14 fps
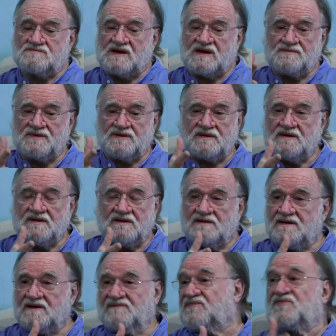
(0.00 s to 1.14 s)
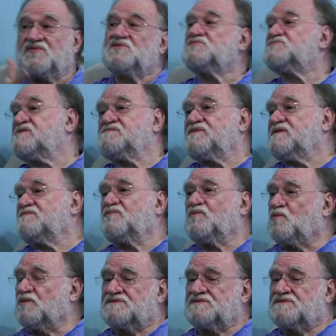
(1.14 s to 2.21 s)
maybe if 30 people wanted